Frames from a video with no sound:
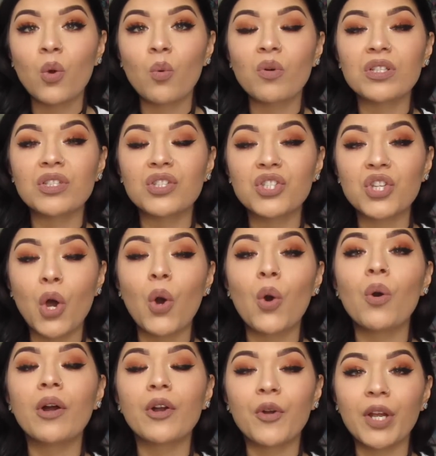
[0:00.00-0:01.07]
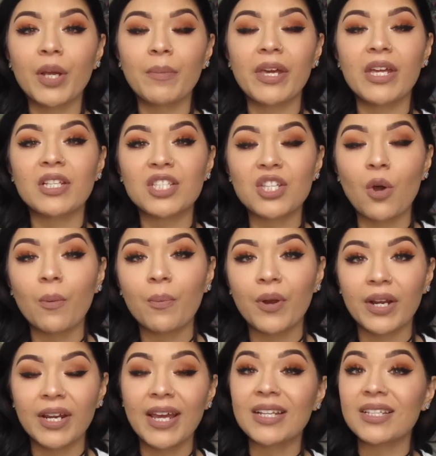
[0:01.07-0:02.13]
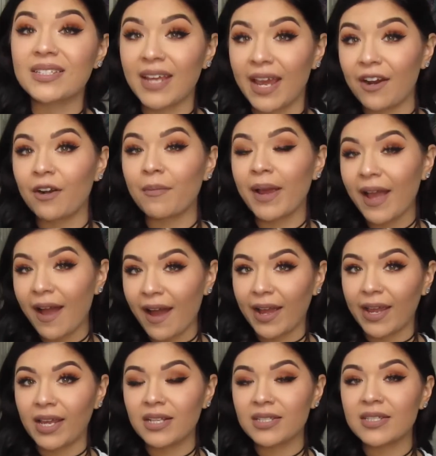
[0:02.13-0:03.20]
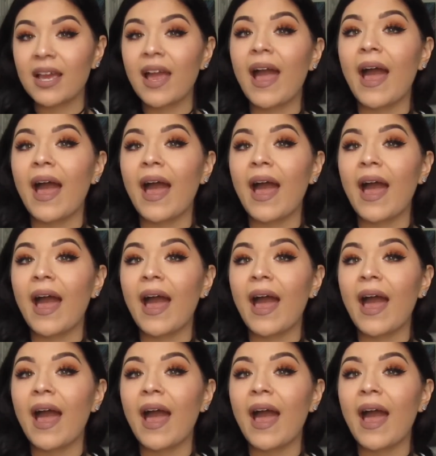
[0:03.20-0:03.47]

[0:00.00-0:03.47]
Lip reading: was so creamy and so pretty, it stayed on my eyes.